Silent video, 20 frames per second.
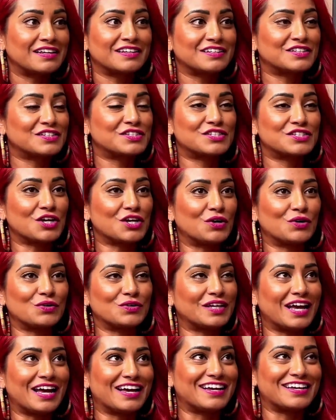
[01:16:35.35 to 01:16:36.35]
So
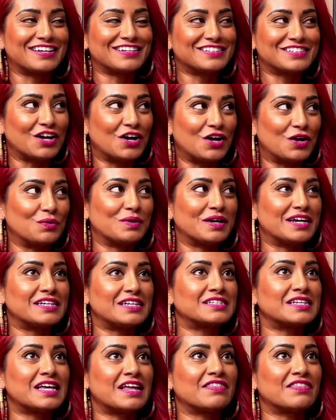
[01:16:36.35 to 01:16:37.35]
yes, always.
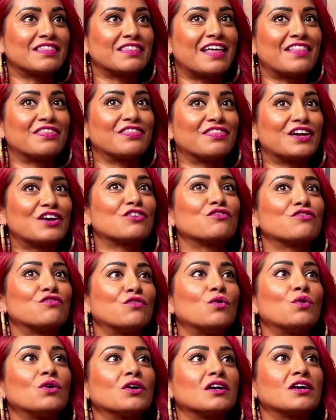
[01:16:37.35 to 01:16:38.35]
And
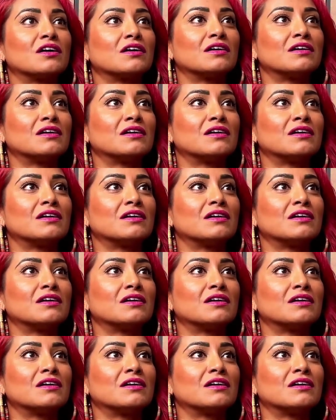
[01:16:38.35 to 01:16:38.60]
therefore